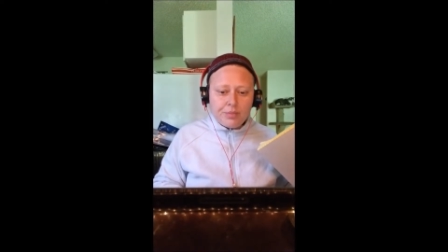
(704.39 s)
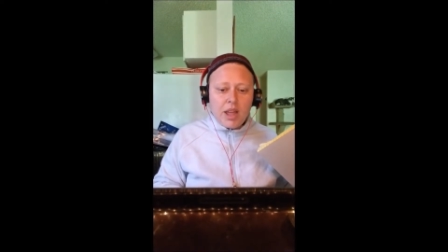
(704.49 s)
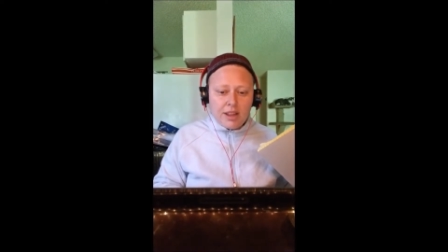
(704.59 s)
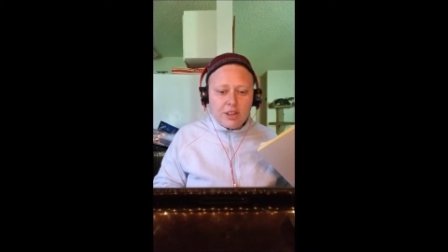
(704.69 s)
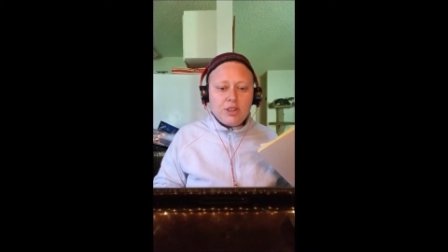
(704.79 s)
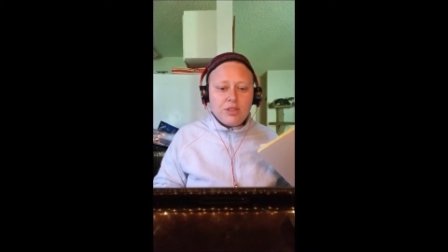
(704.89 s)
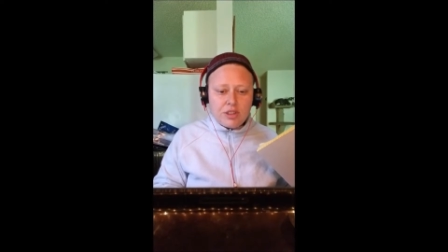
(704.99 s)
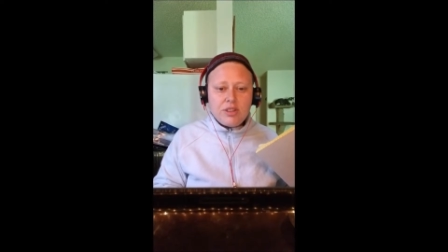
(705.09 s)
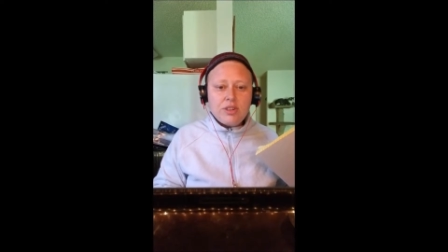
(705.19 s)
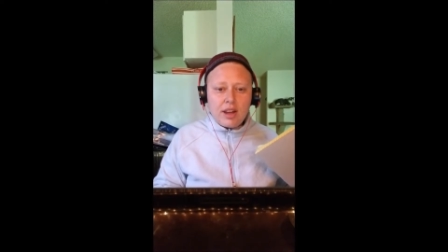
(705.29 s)
I can do
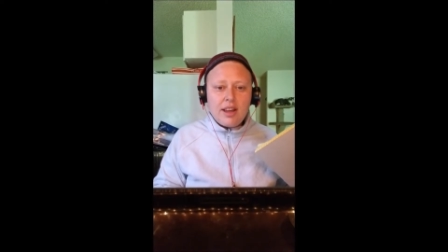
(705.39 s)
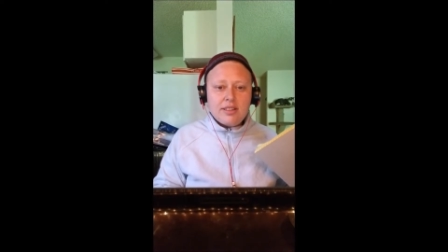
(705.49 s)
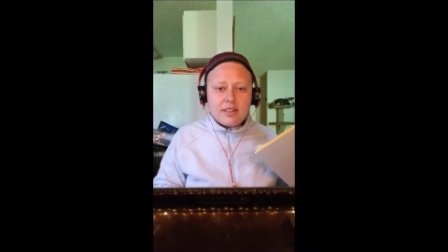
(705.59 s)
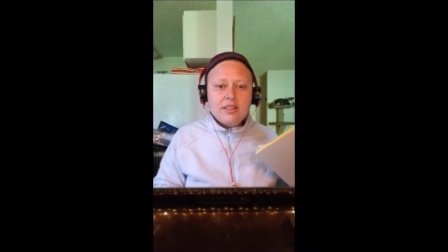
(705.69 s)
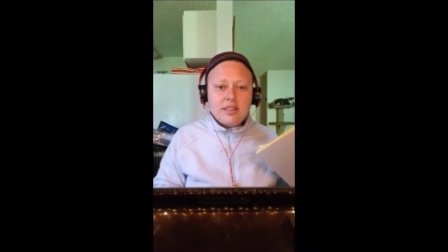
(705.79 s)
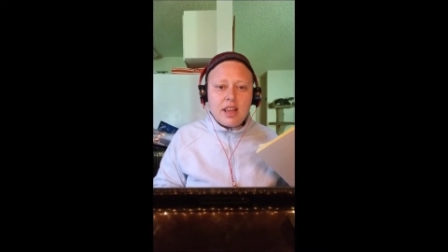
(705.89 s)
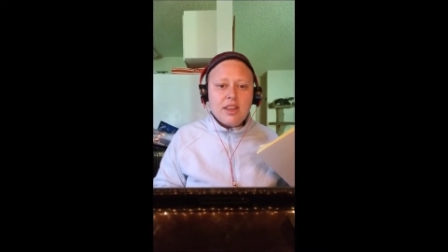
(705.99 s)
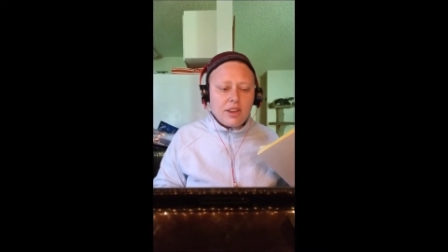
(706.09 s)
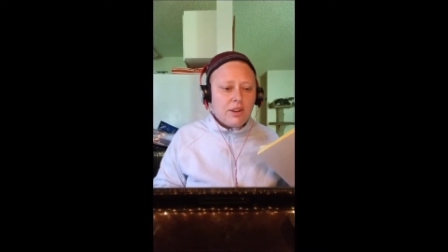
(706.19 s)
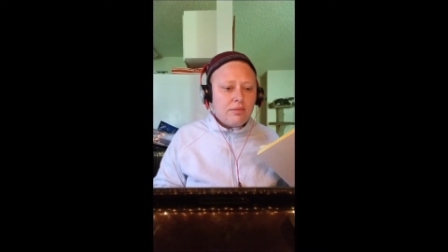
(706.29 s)
this, you guys.
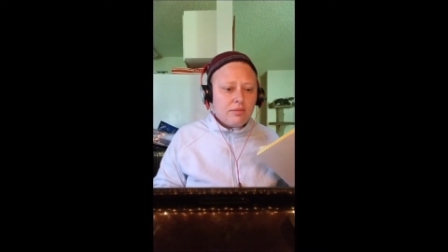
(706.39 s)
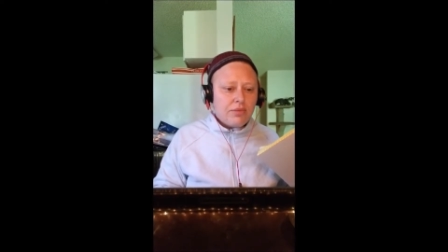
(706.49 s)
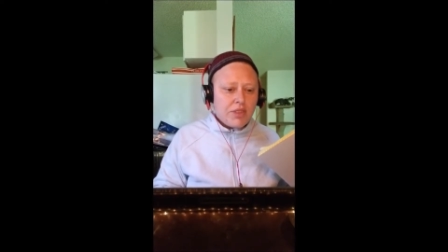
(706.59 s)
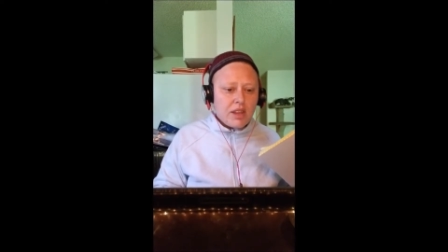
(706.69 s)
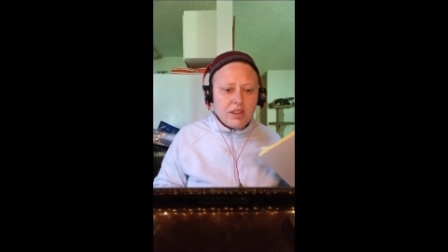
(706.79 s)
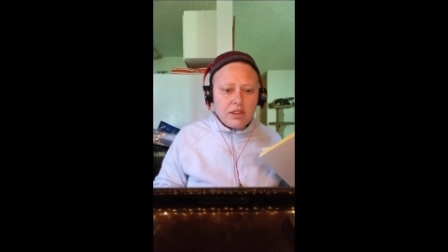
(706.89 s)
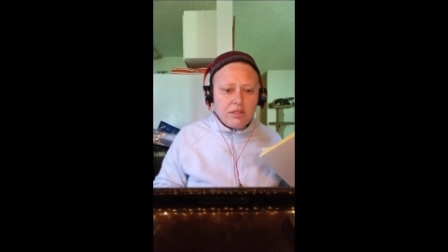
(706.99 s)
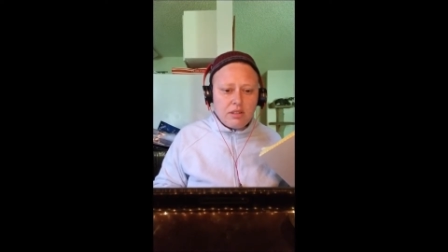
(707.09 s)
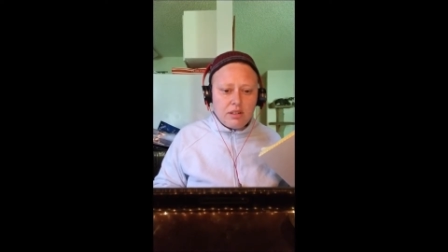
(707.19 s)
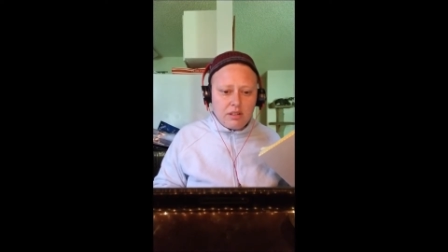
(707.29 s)
Thank you. Thank
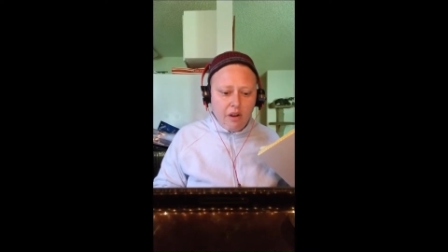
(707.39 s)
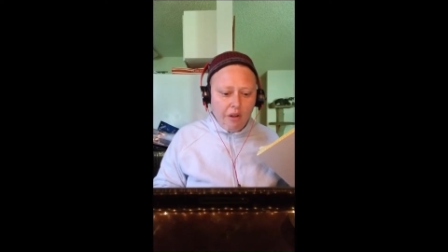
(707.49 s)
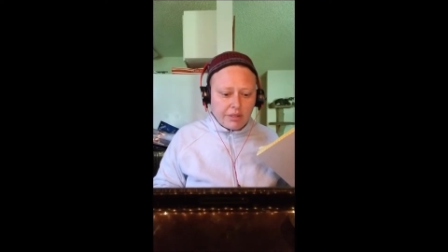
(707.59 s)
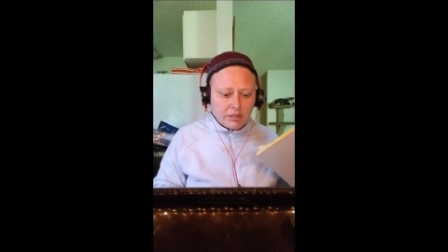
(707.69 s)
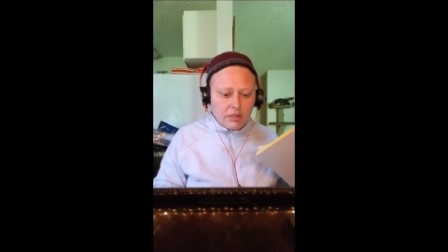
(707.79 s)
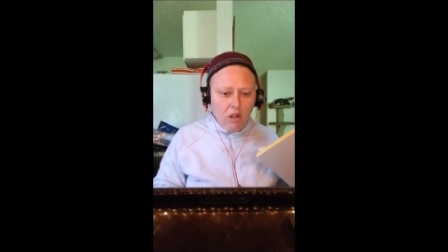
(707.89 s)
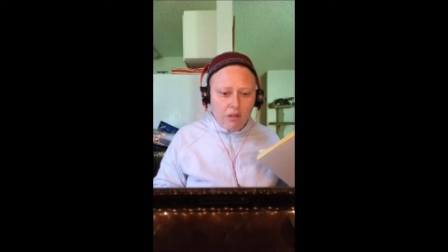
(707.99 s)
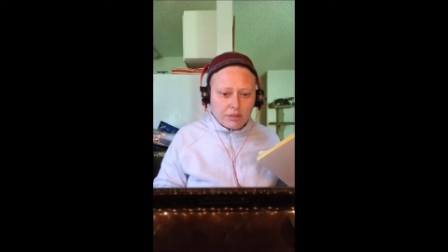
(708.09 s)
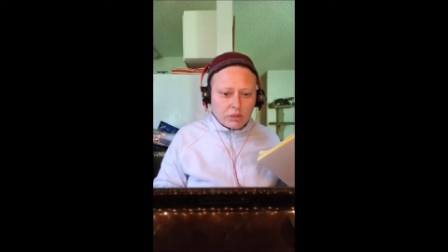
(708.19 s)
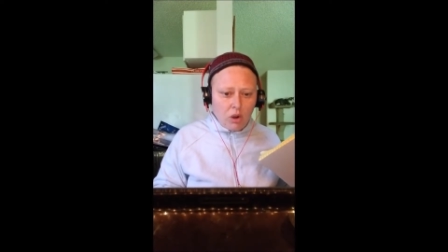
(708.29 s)
you.
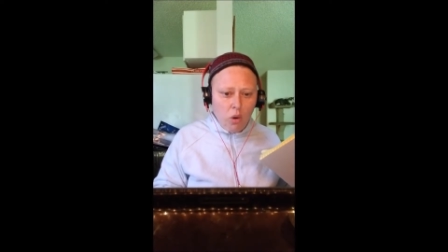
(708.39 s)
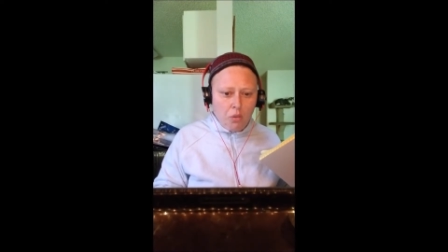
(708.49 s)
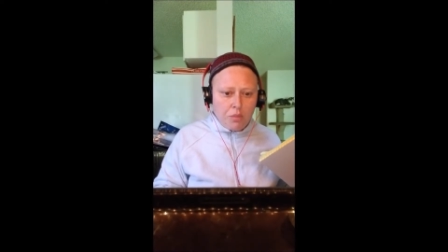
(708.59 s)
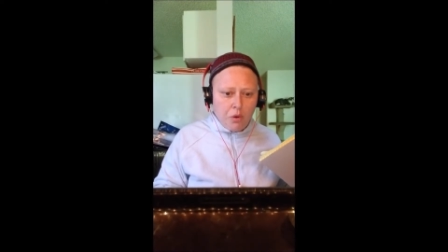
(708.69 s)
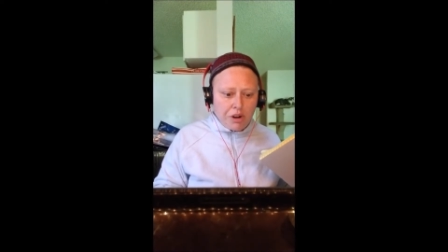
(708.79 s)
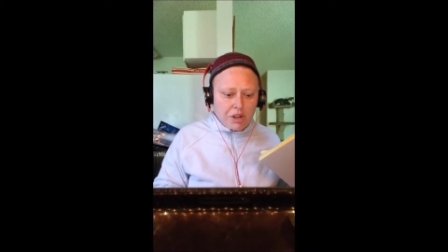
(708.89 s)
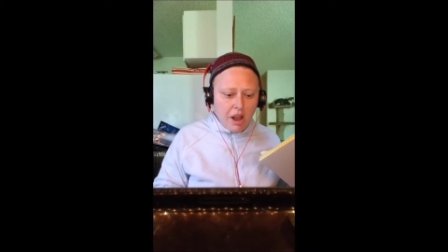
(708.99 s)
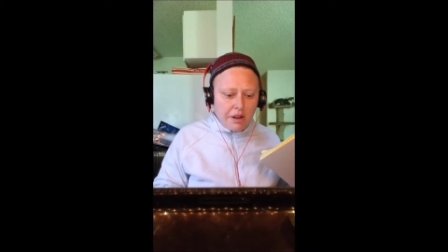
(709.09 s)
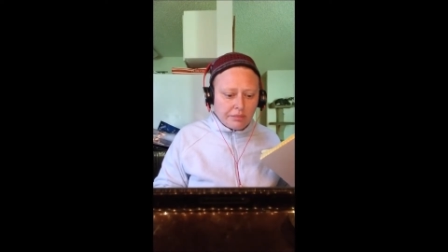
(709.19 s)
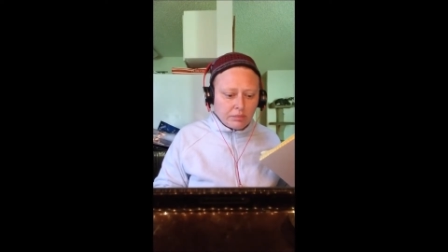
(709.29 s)
One more shot.